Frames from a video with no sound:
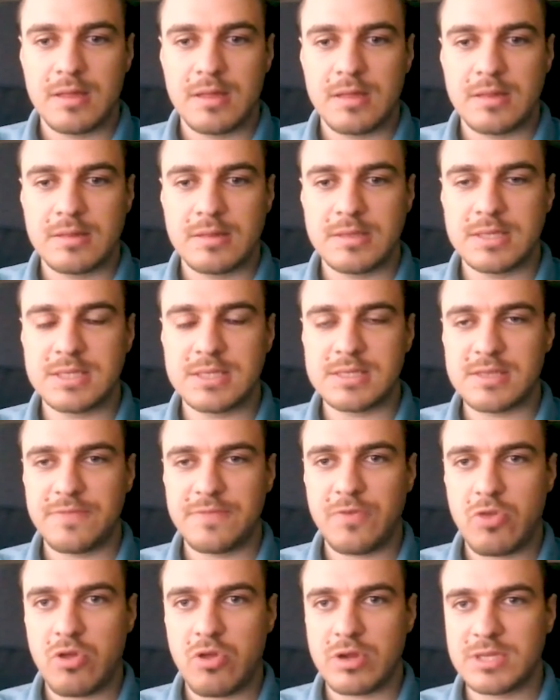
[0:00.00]
This is a
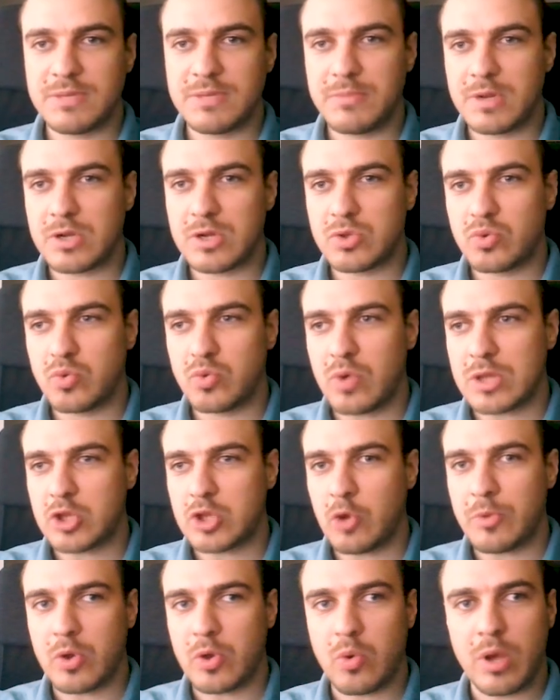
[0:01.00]
feature similar to
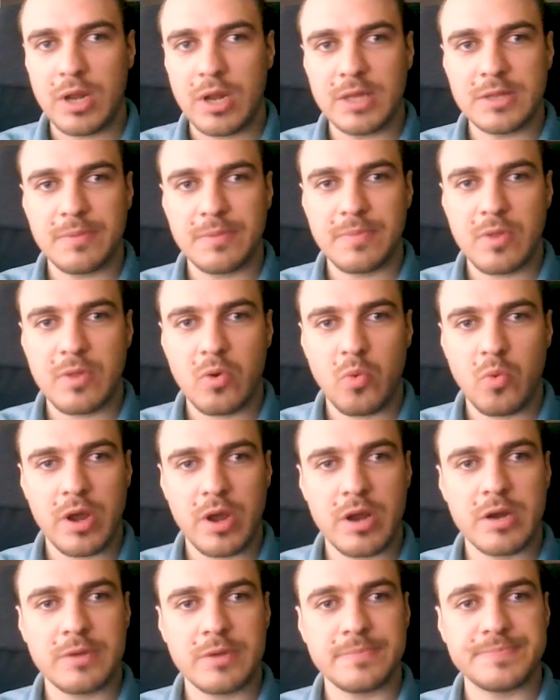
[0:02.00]
Atomic Wallet
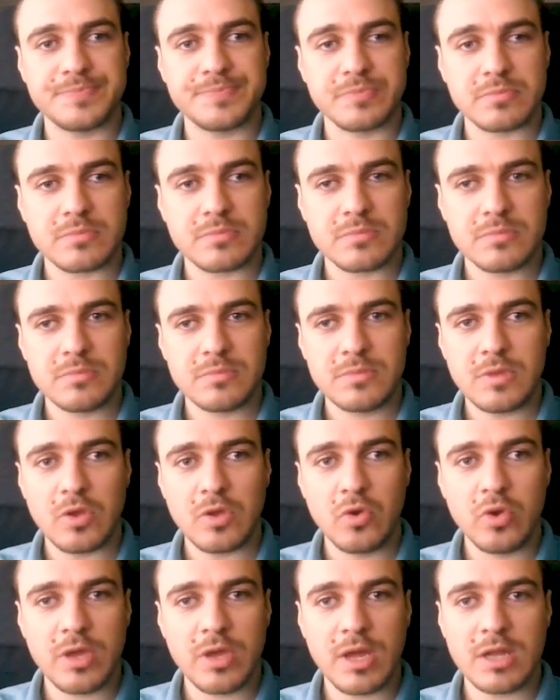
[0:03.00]
where
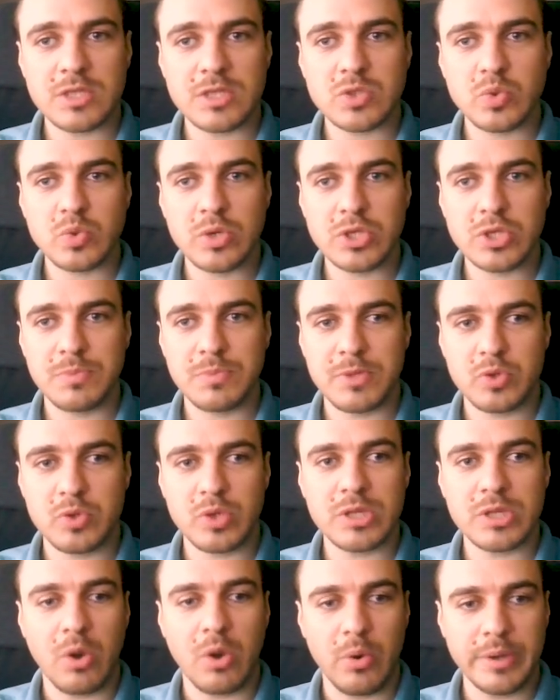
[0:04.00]
you can switch
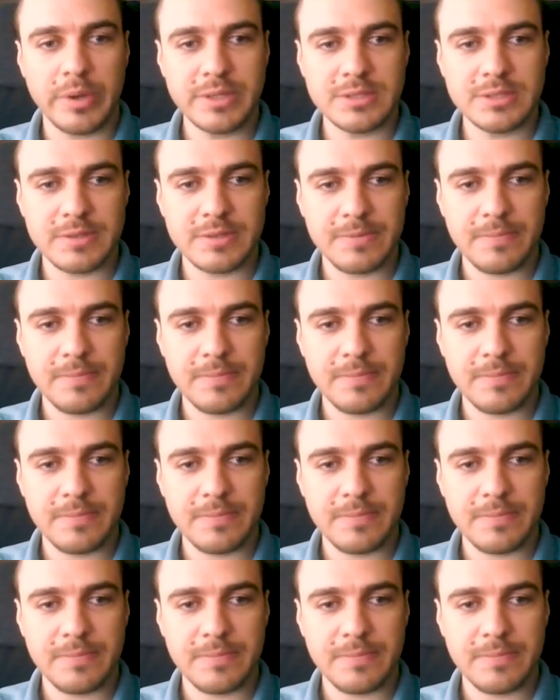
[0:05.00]
between coins.